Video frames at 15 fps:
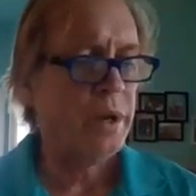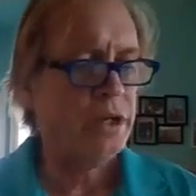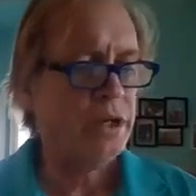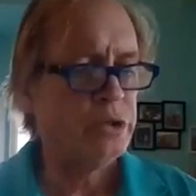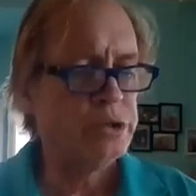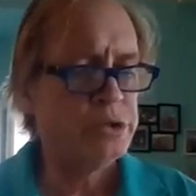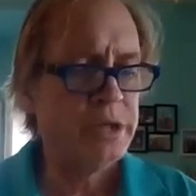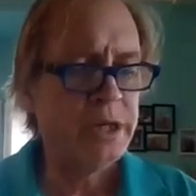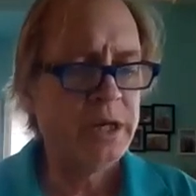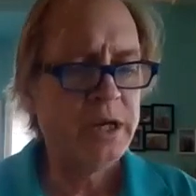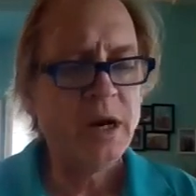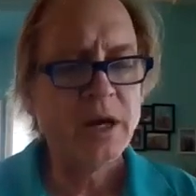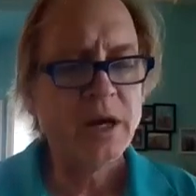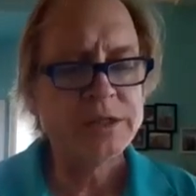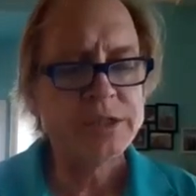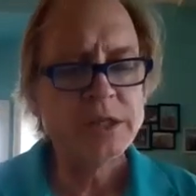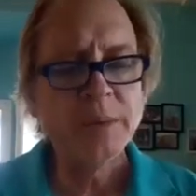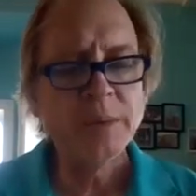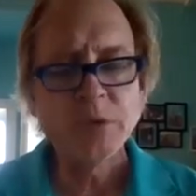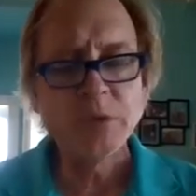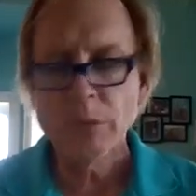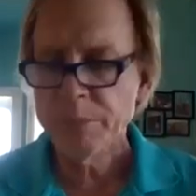Interesting
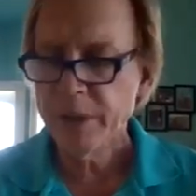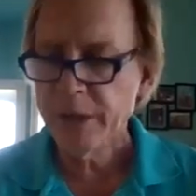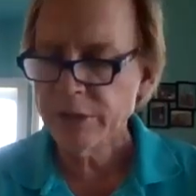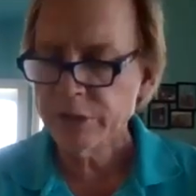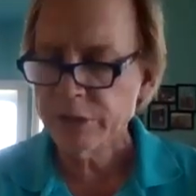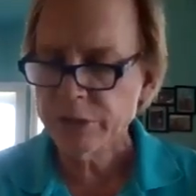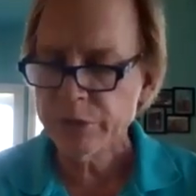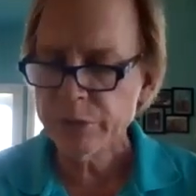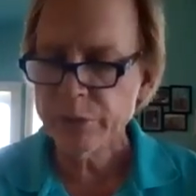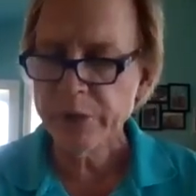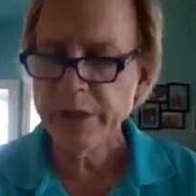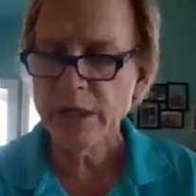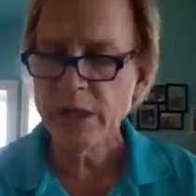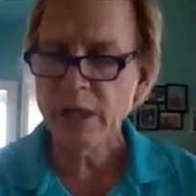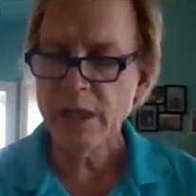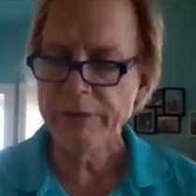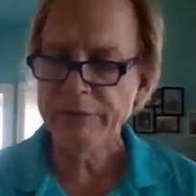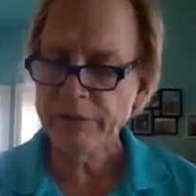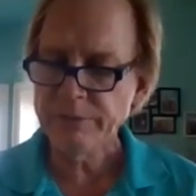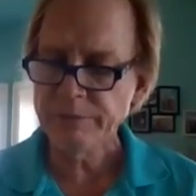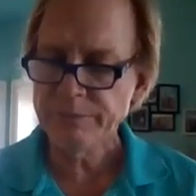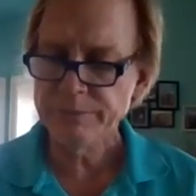concept on page
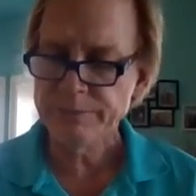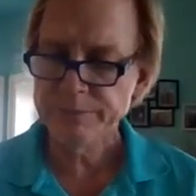311.